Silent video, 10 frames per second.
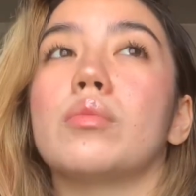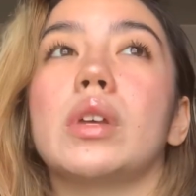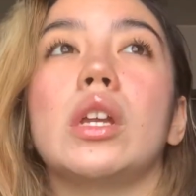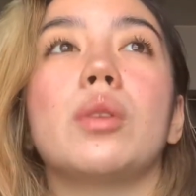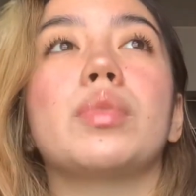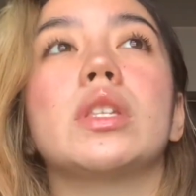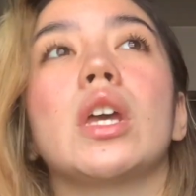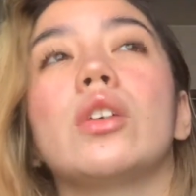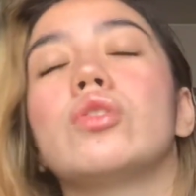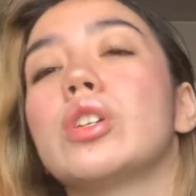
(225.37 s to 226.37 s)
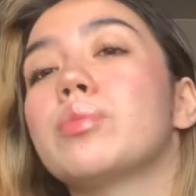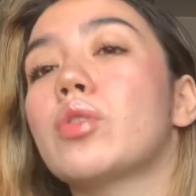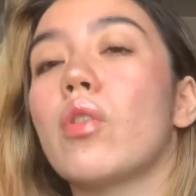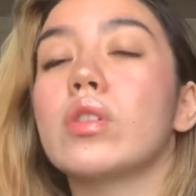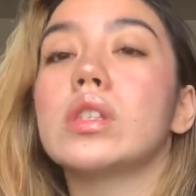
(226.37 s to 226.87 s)
eating potato chips
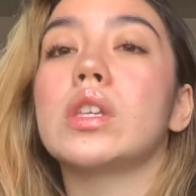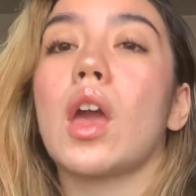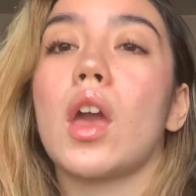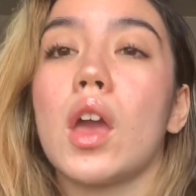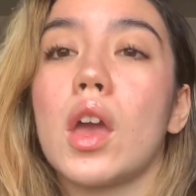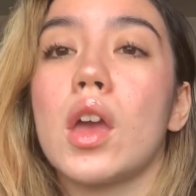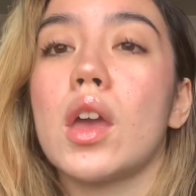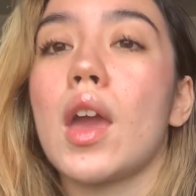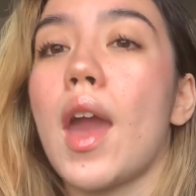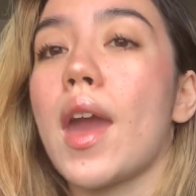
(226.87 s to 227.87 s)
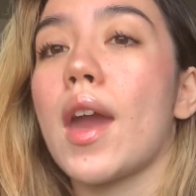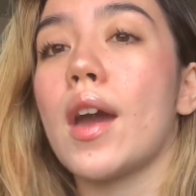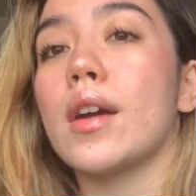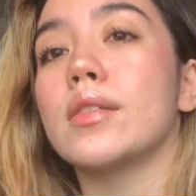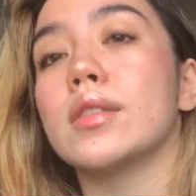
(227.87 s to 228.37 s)
all day
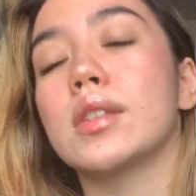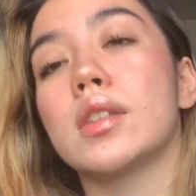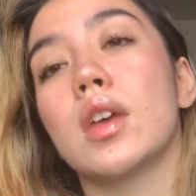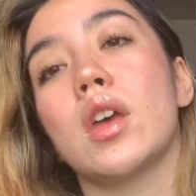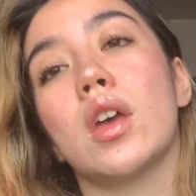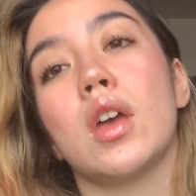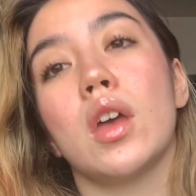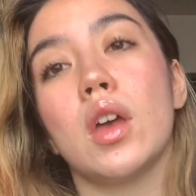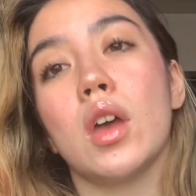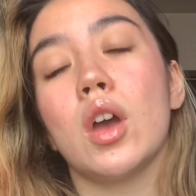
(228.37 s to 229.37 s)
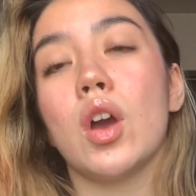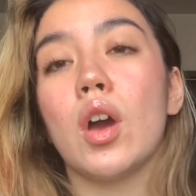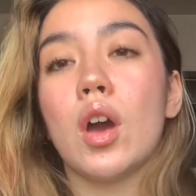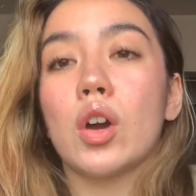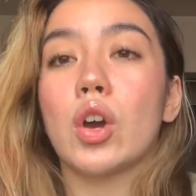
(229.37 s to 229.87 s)
and
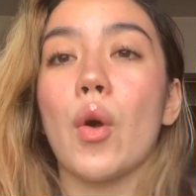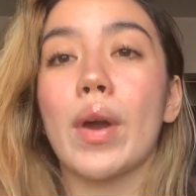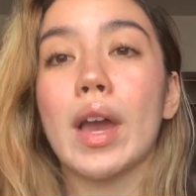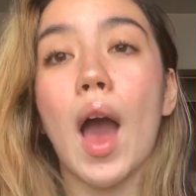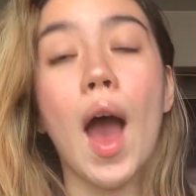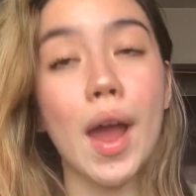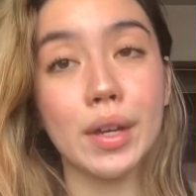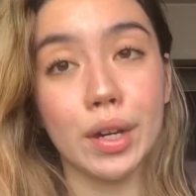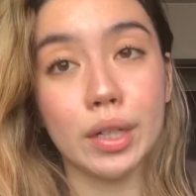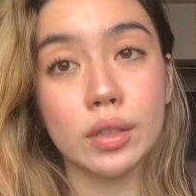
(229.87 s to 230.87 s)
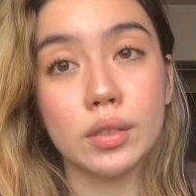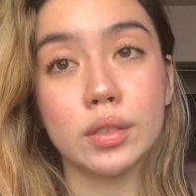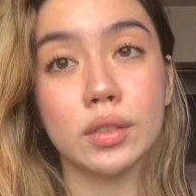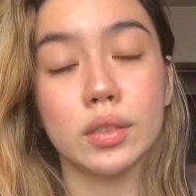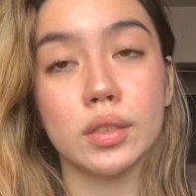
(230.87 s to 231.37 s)
going higher
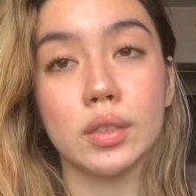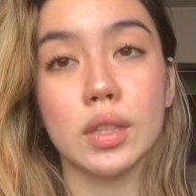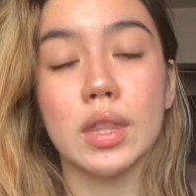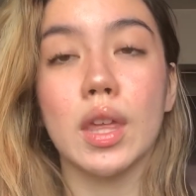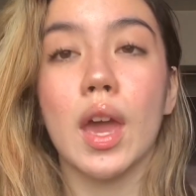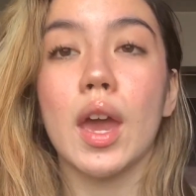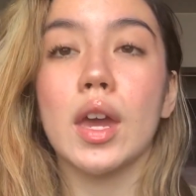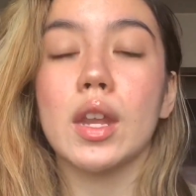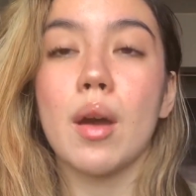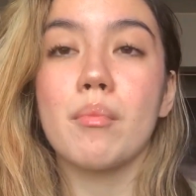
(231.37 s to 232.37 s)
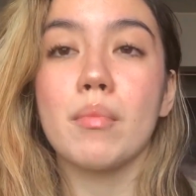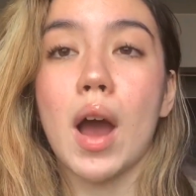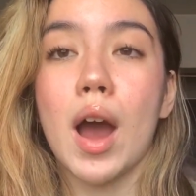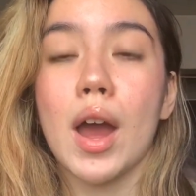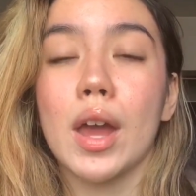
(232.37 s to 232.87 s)
than
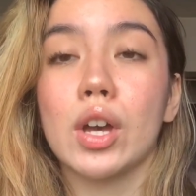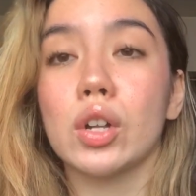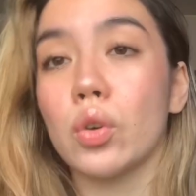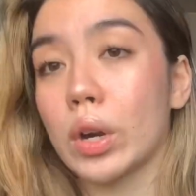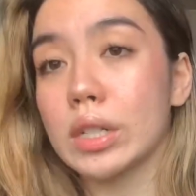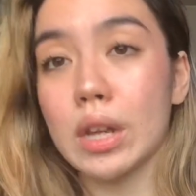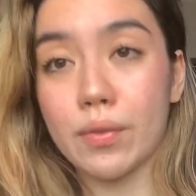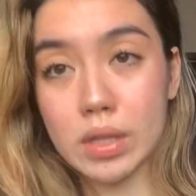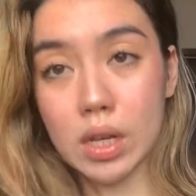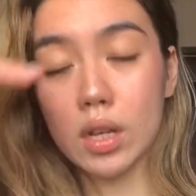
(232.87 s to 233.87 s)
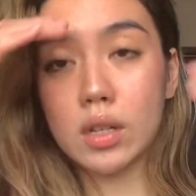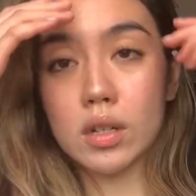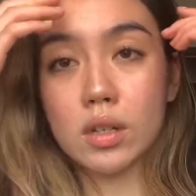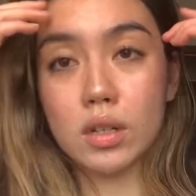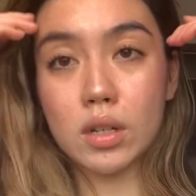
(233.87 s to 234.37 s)
my caloric deficit,
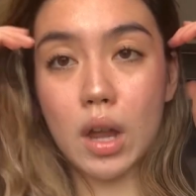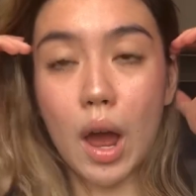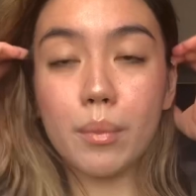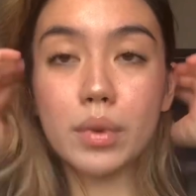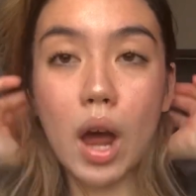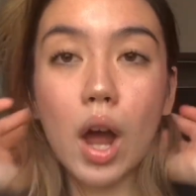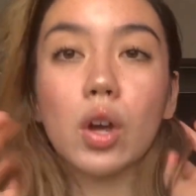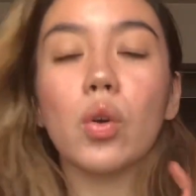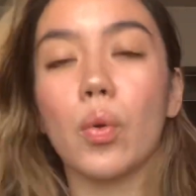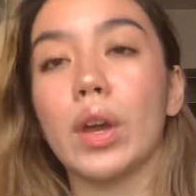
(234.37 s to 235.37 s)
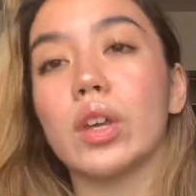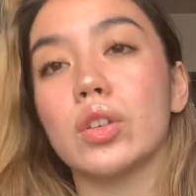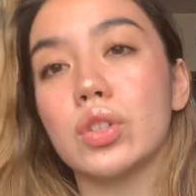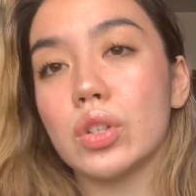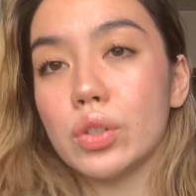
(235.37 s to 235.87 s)
I'm not going
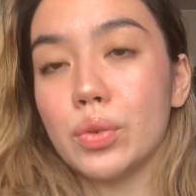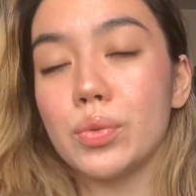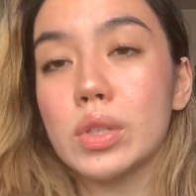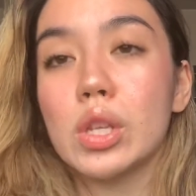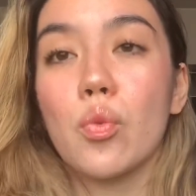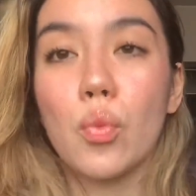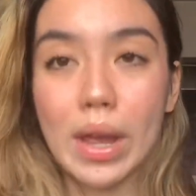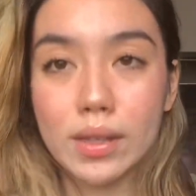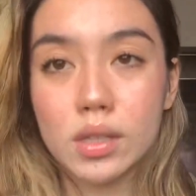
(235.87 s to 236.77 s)
to lose weight.